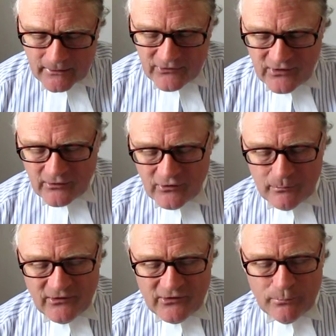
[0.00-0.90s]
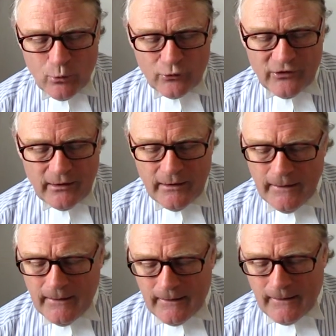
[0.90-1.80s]
ostensibly supporting
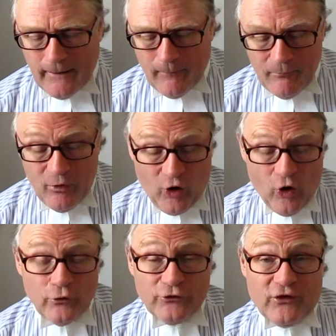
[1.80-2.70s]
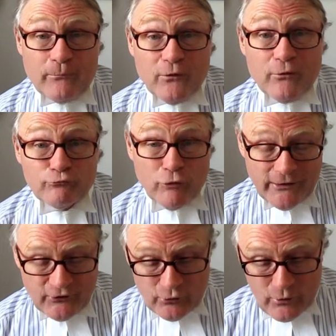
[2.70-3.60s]
the concept of the
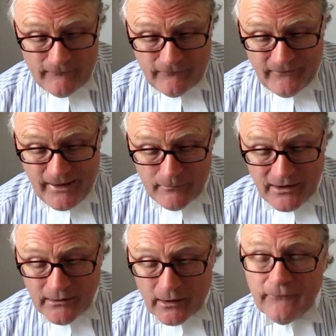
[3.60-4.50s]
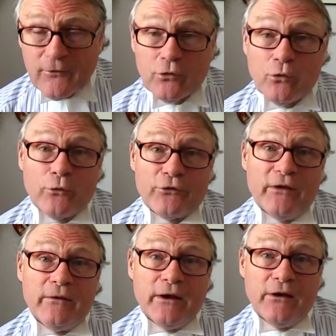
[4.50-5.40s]
right to a family life clause
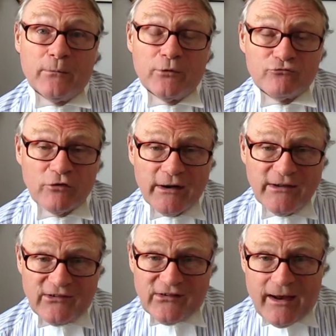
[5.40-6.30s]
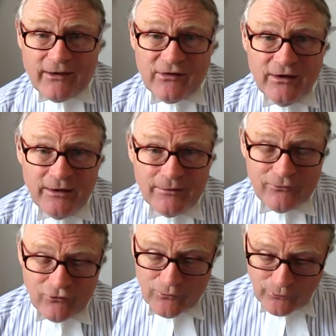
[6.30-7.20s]
in the Human Rights Act,
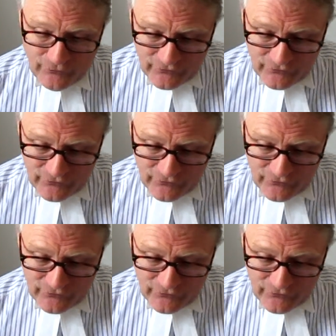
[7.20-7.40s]
which, of course, the